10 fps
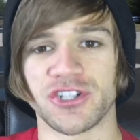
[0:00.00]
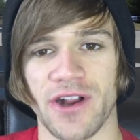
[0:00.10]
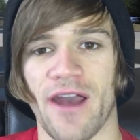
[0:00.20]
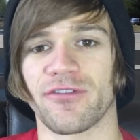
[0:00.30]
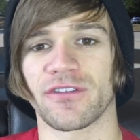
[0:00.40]

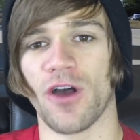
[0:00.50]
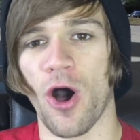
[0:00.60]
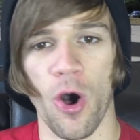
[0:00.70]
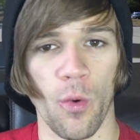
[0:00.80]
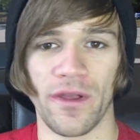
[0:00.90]
Travis
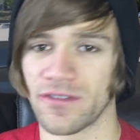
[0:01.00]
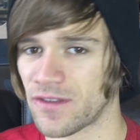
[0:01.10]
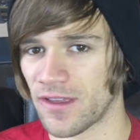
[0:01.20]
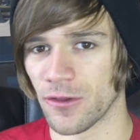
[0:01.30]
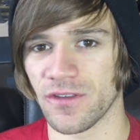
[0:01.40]
always
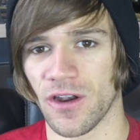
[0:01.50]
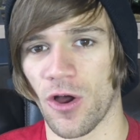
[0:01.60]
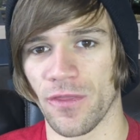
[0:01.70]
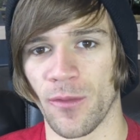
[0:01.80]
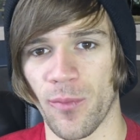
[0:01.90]
kills it
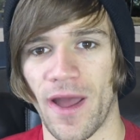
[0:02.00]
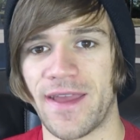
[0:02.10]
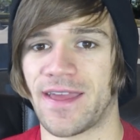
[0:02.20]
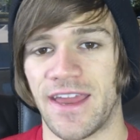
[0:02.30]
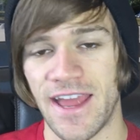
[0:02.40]
on the
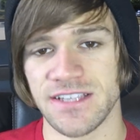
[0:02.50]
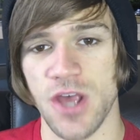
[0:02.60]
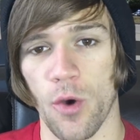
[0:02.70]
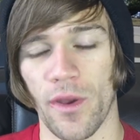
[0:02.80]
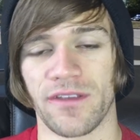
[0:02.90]
bike. And as
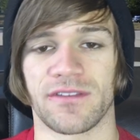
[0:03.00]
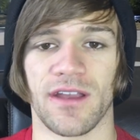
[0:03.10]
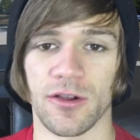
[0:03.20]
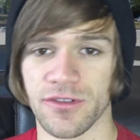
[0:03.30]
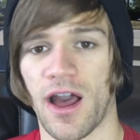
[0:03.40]
always,
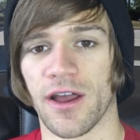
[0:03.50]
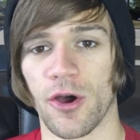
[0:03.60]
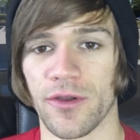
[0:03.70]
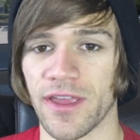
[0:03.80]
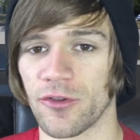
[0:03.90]
Darryl
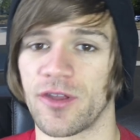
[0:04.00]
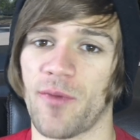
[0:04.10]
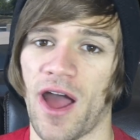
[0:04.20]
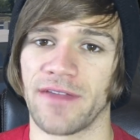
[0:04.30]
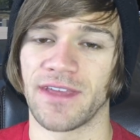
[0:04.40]
Tocco killed it
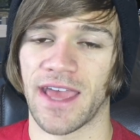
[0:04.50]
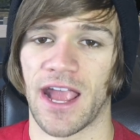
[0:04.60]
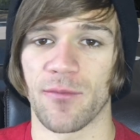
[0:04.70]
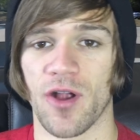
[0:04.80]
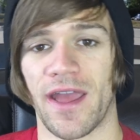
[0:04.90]
behind the
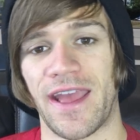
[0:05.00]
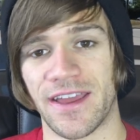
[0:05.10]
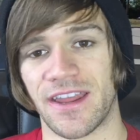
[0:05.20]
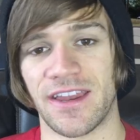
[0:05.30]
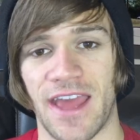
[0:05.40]
camera
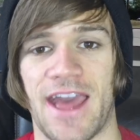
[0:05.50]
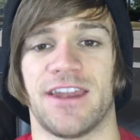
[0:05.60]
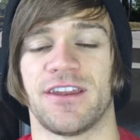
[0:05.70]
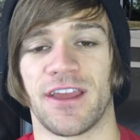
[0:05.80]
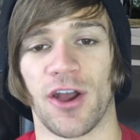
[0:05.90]
and in
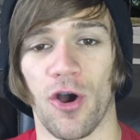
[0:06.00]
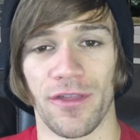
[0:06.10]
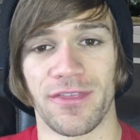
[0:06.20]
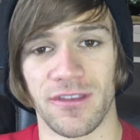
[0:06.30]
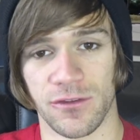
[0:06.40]
editing
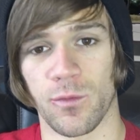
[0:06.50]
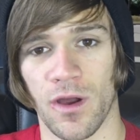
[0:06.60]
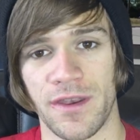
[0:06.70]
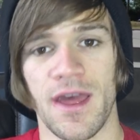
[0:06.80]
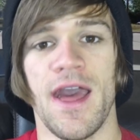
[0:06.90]
on this
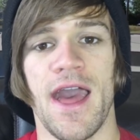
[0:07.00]
one.